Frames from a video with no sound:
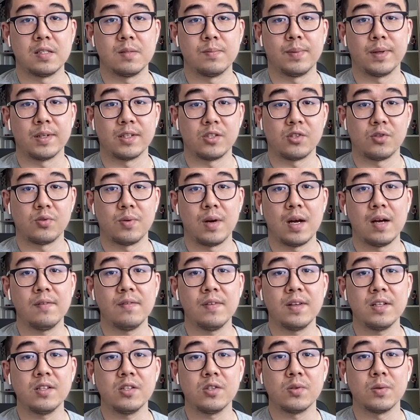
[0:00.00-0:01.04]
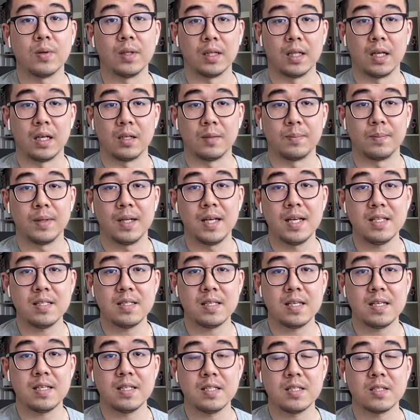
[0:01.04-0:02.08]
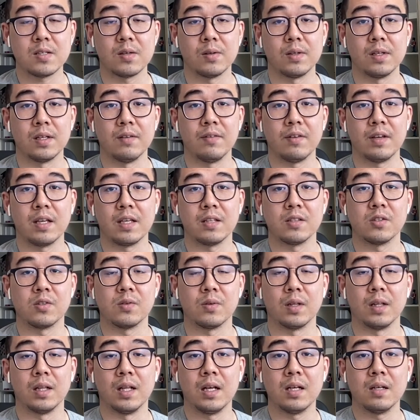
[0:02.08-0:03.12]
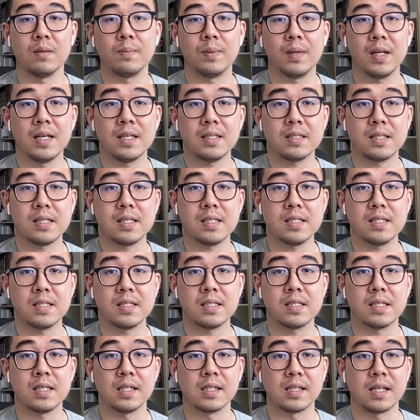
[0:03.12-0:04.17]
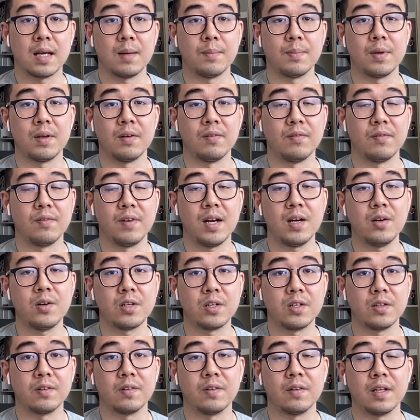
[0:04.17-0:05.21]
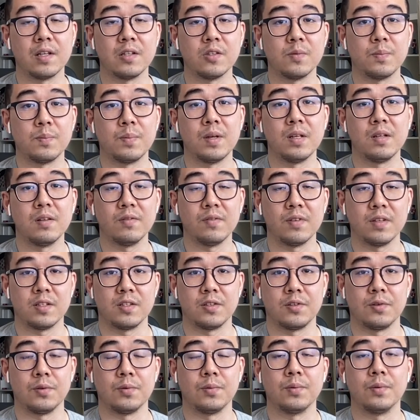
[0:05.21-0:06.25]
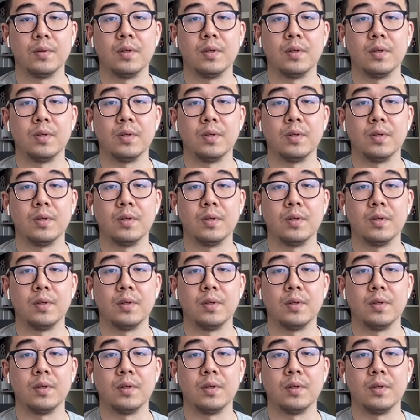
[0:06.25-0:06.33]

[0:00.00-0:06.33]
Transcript: But traveling to a lot of places or living into a lot of places, it can be a very good thing to benefit you.